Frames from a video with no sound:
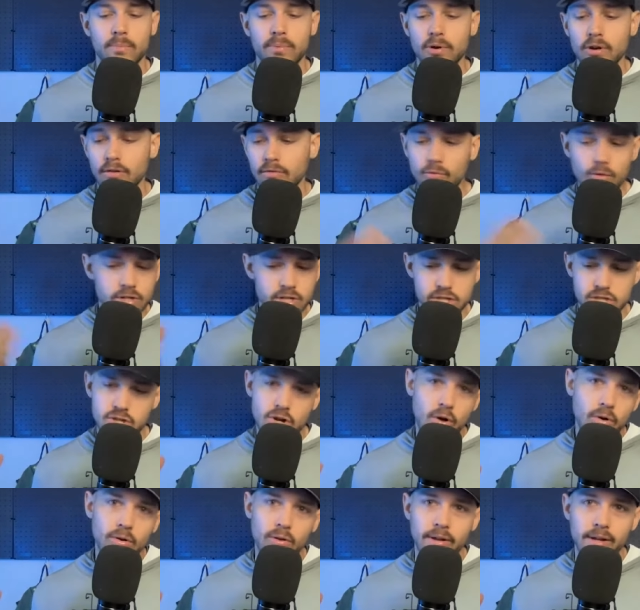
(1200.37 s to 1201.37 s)
proof, which is
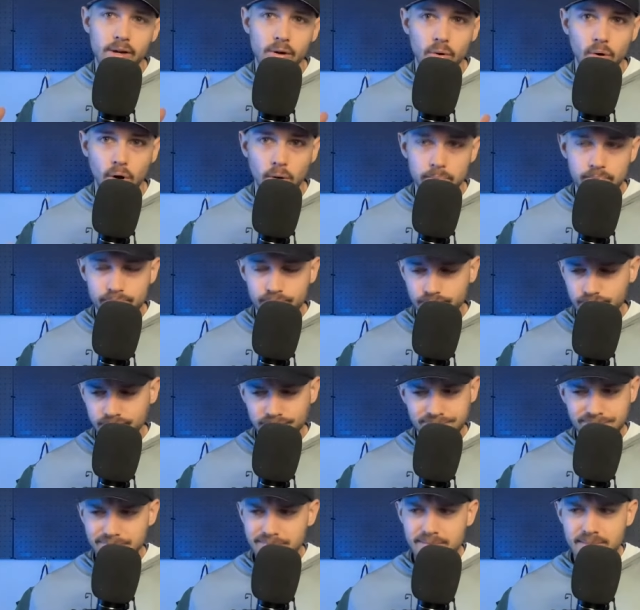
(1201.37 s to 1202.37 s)
totally cool.
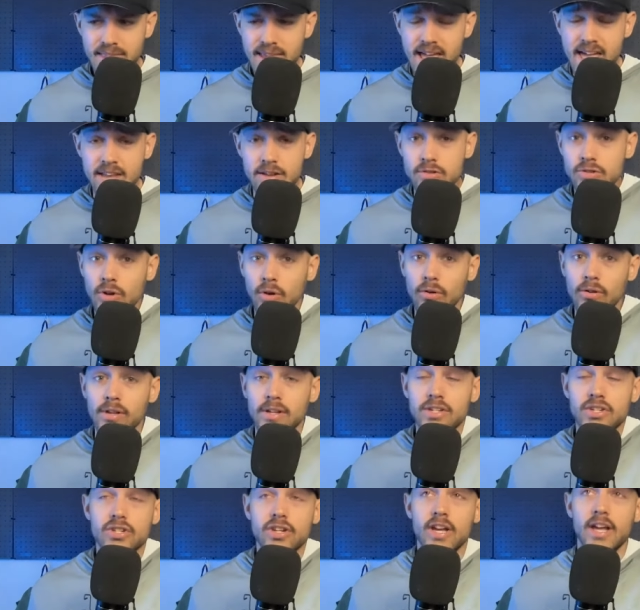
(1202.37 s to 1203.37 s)
And you totally
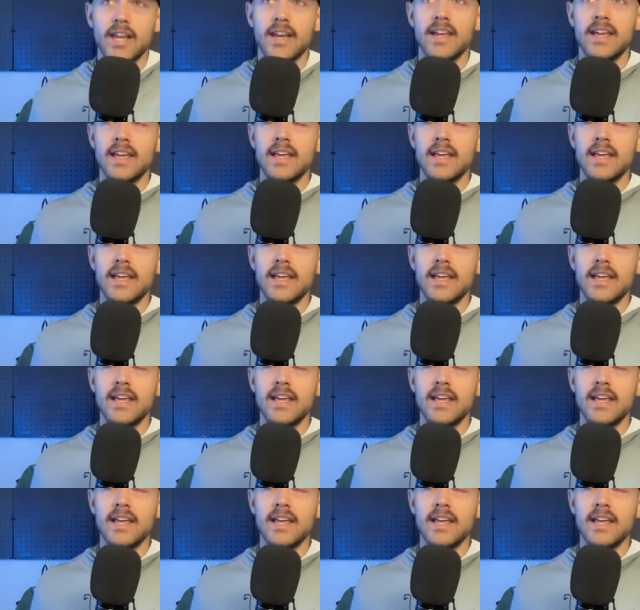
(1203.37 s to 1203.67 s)
should.